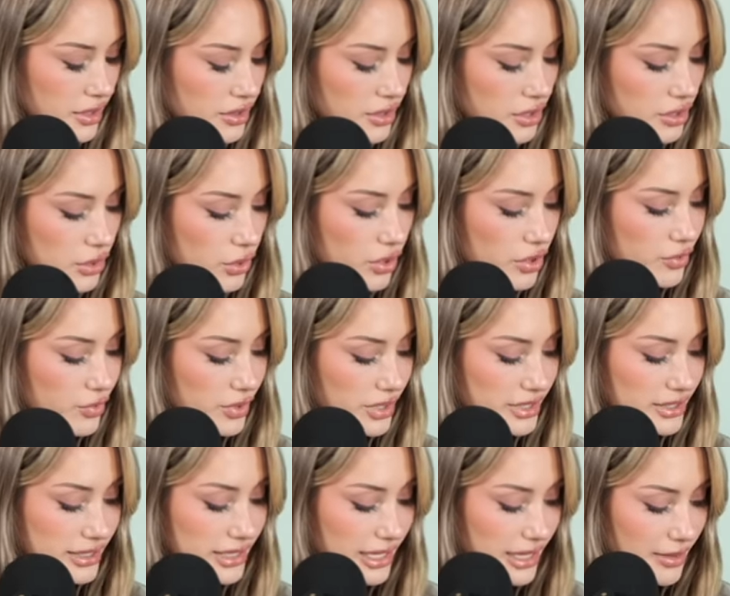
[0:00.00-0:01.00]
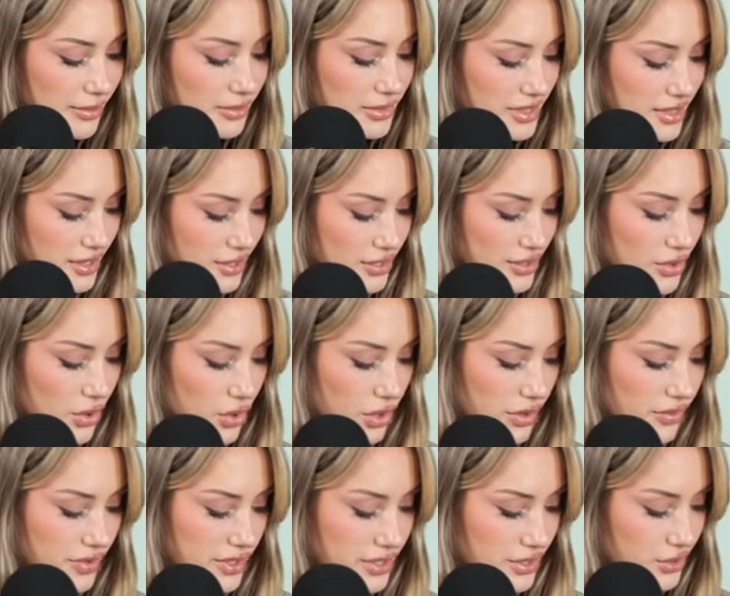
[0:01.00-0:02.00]
The Lord redeems the
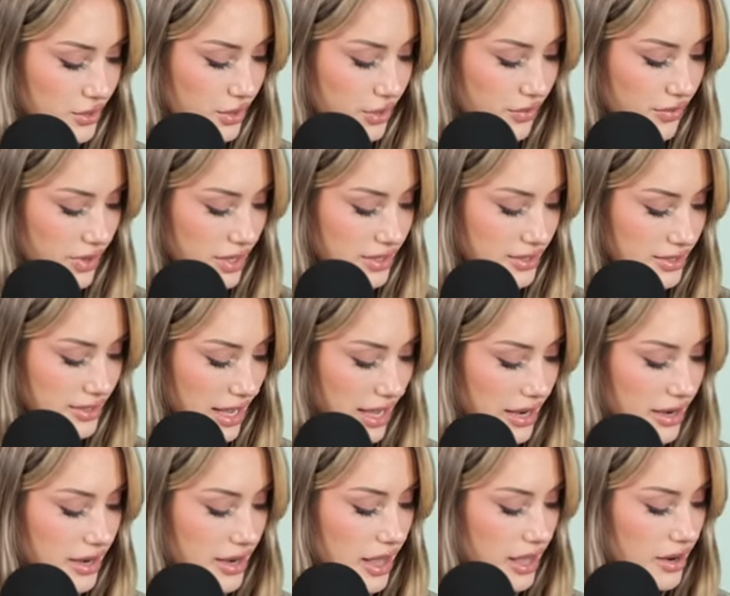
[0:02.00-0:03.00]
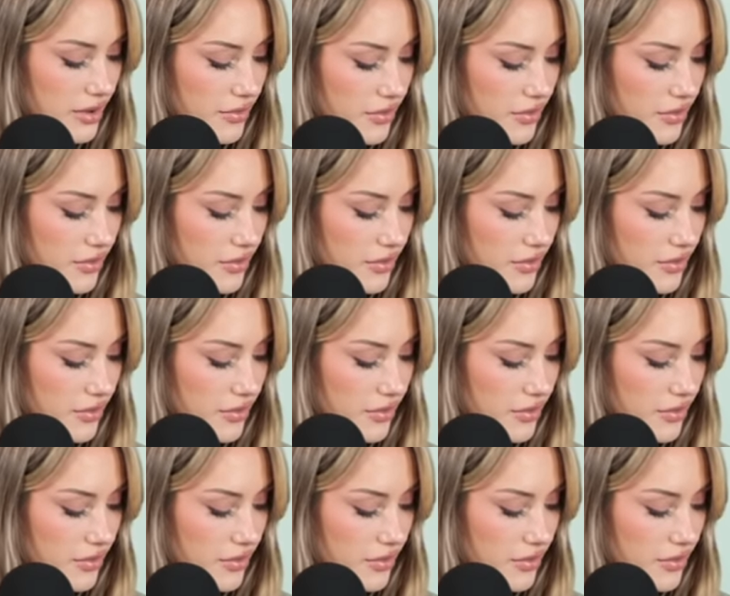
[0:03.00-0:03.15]
soul of his servants, and none